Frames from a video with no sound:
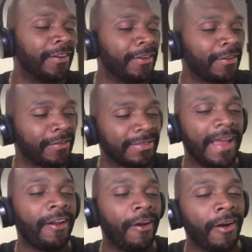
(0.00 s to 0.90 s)

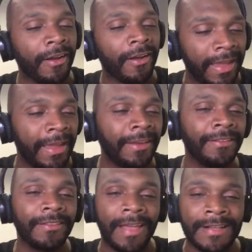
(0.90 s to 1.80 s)
Nighthawk 8
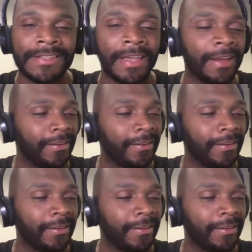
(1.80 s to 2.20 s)
X8,